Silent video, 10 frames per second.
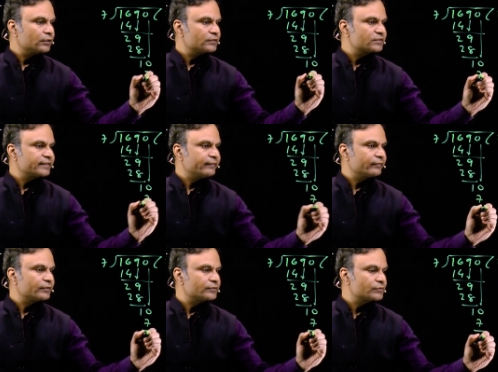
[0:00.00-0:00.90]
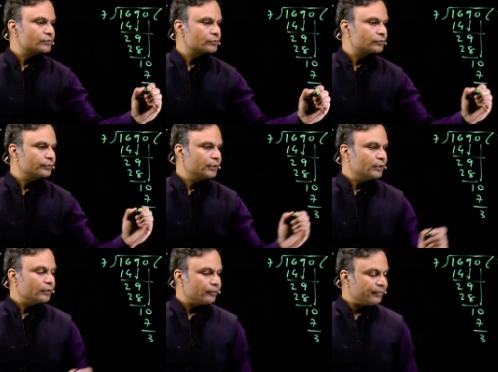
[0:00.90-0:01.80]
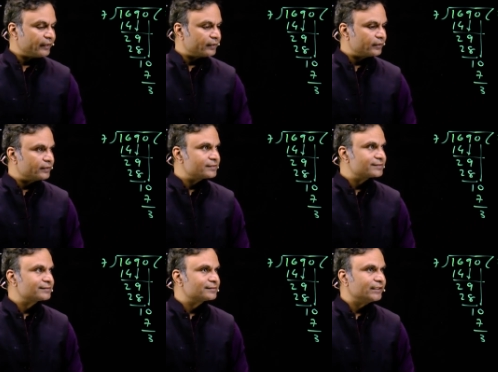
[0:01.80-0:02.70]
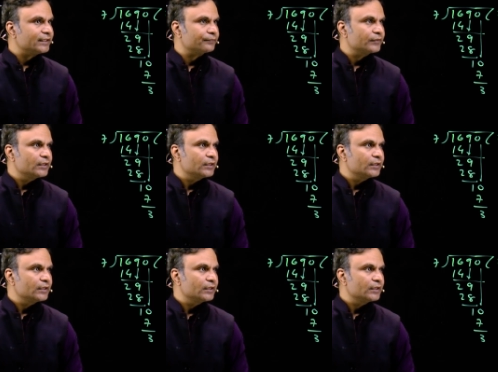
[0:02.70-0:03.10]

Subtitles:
7, so remainder is 3.